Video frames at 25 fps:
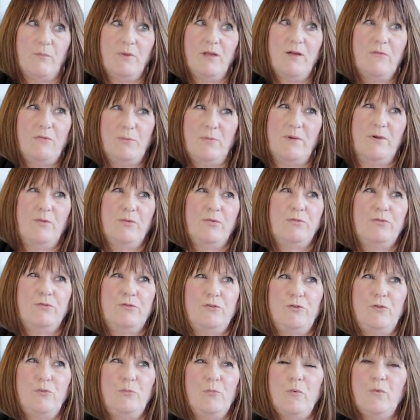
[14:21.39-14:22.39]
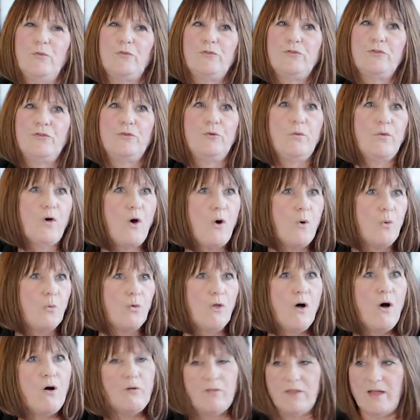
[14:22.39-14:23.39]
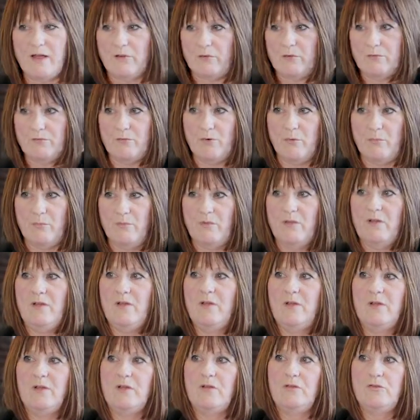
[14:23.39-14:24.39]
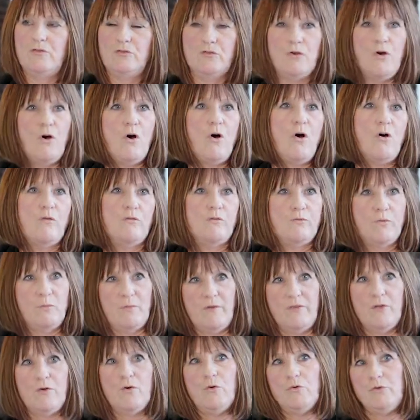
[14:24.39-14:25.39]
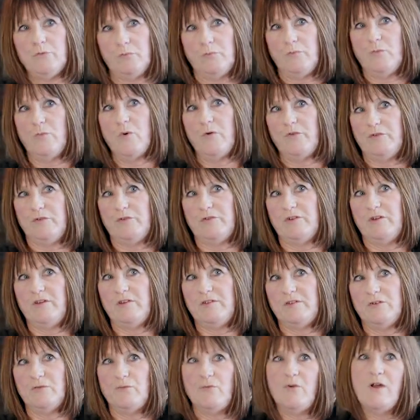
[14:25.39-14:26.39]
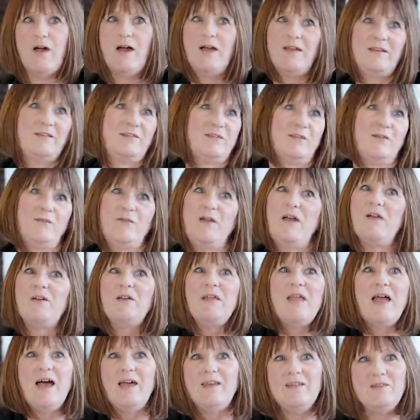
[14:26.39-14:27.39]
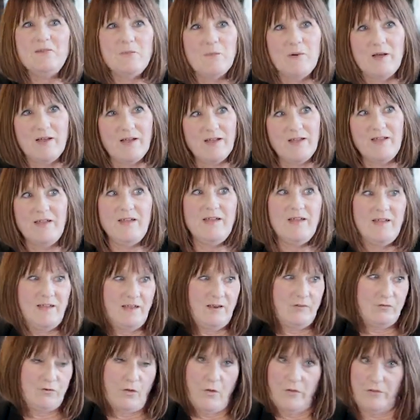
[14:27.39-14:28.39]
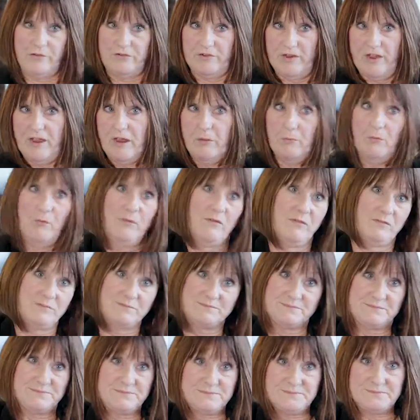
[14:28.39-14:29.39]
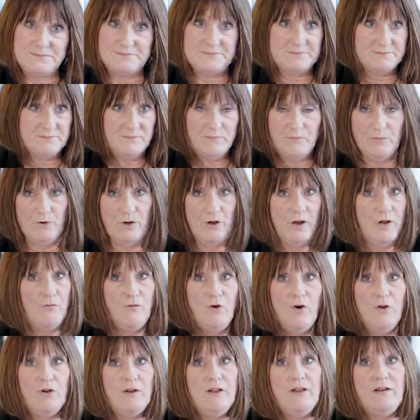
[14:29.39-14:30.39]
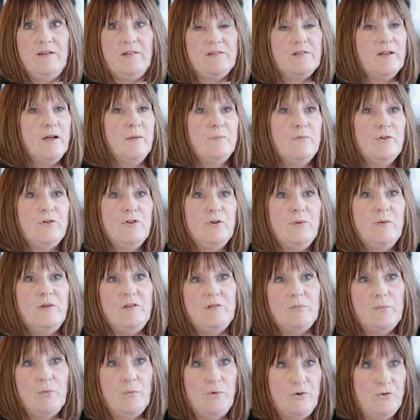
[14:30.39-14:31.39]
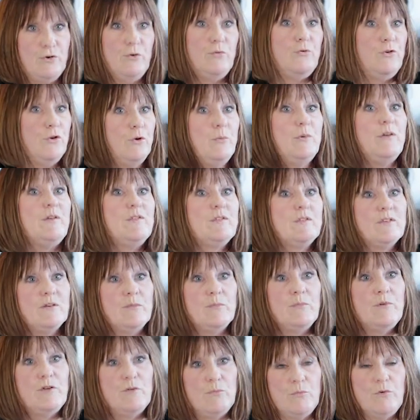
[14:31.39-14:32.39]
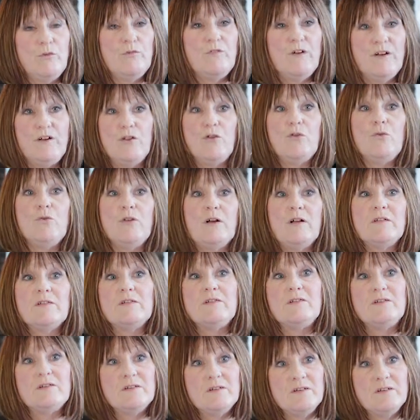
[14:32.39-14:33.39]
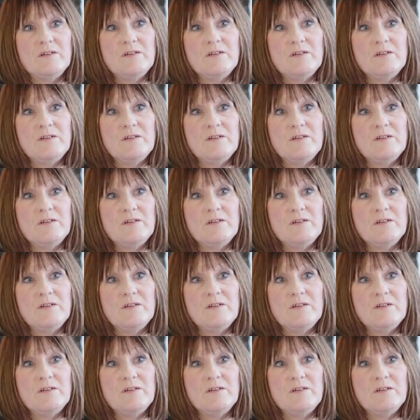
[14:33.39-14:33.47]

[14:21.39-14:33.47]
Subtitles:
We have about 2 months to do the whole lot. That's from when the customer wants it, right to the very end where it's on the table. Don't have hardly any time to do it, but we do it, and we're very good at it.